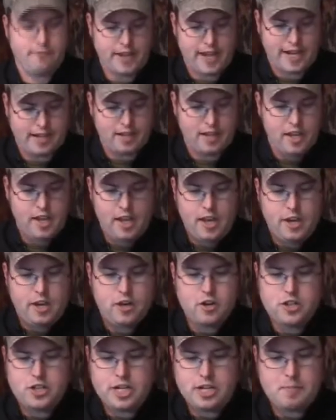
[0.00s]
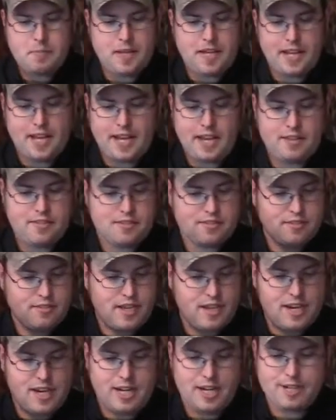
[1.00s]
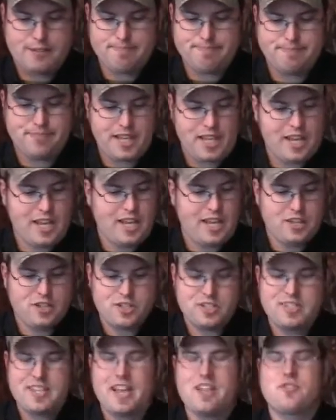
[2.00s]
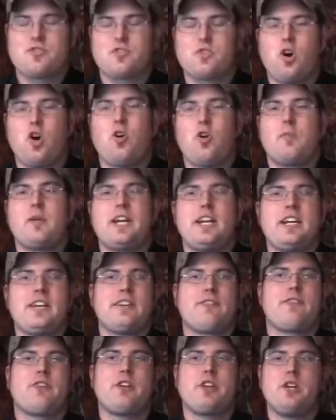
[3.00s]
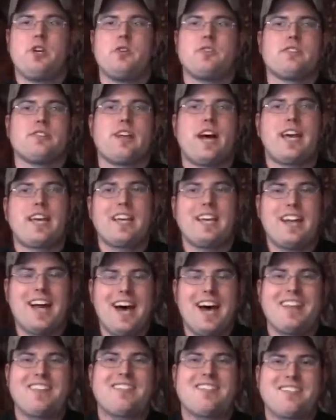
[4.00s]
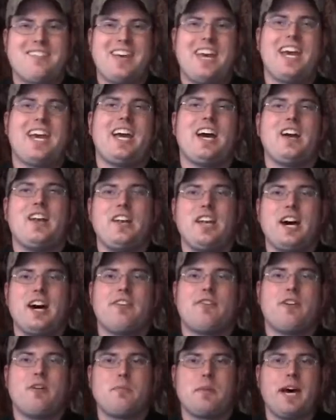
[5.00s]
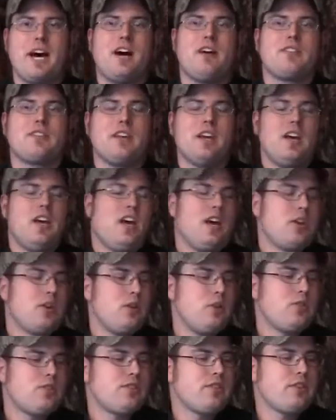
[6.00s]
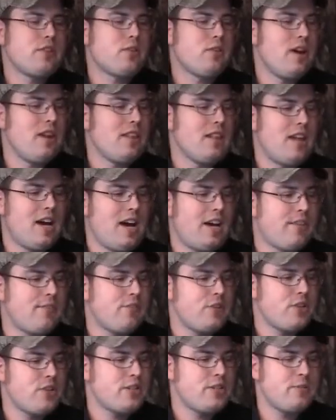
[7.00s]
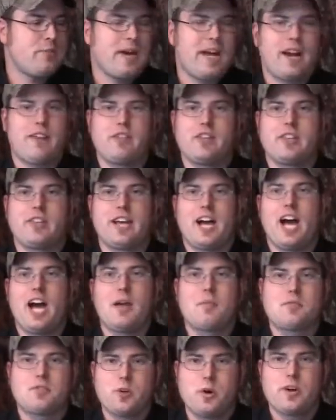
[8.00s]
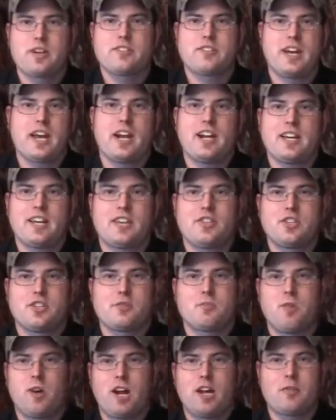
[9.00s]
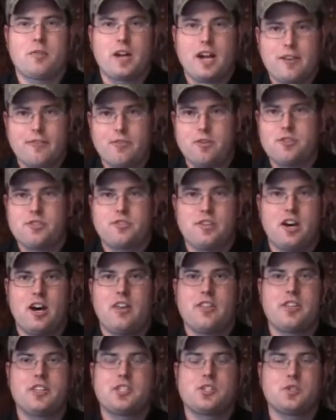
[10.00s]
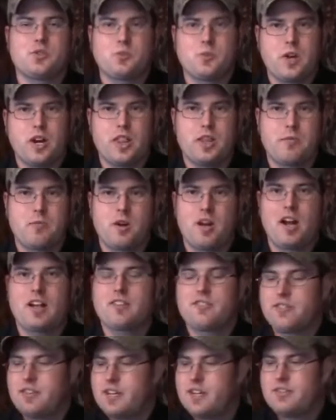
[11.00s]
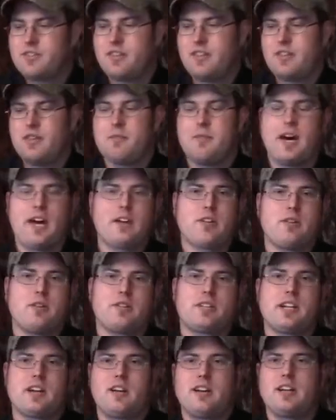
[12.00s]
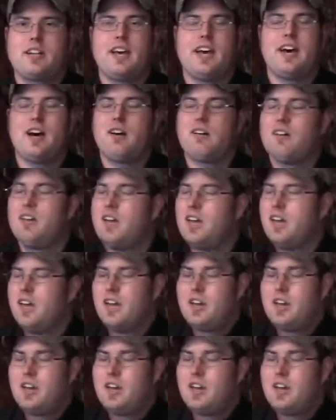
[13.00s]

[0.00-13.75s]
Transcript: of fact. Your GPS, it just has so many different uses. I cannot say enough about using the Grunt Line for just about everything. I am so excited to get this product. When I first saw this is one of the products, this and the Micro Terry towel,